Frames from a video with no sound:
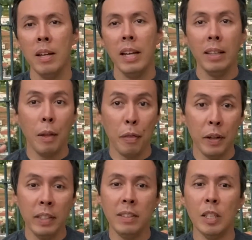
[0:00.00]
And the
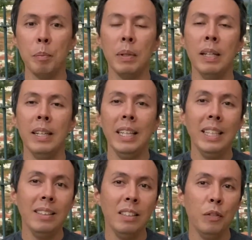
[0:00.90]
third tip,
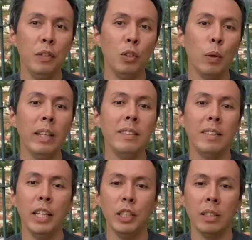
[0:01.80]
easy
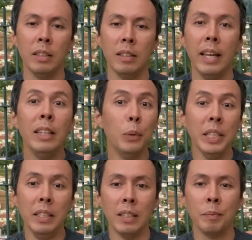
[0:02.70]
visualization and
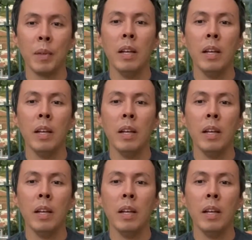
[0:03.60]
reading.